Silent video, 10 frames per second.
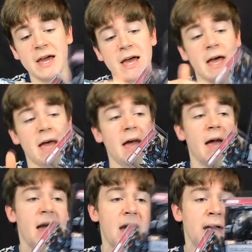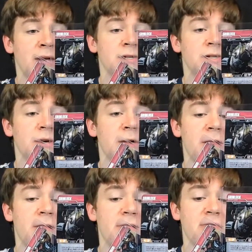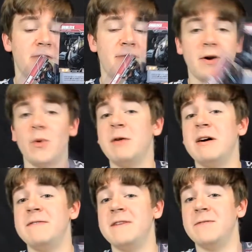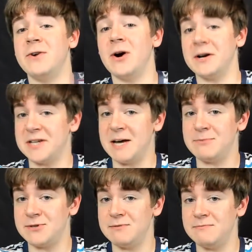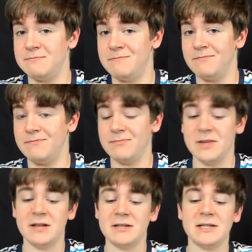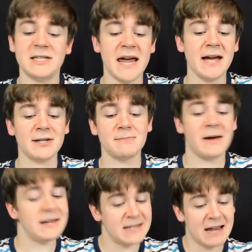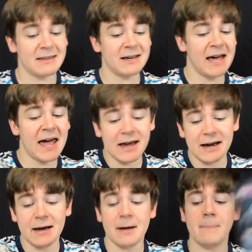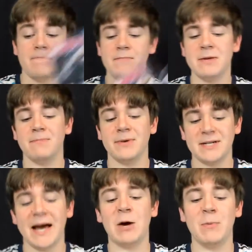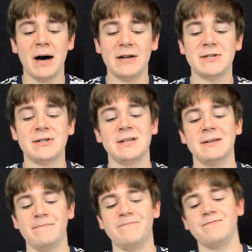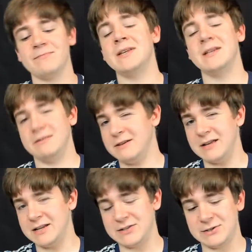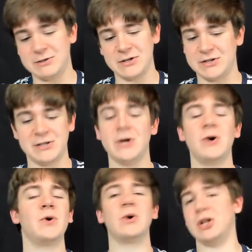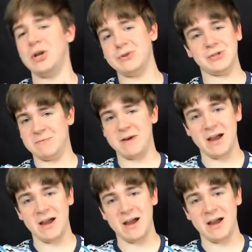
and they're one of my favorite archetypes. Tanks might take the cake, but Dinobots, it's just so close to my heart.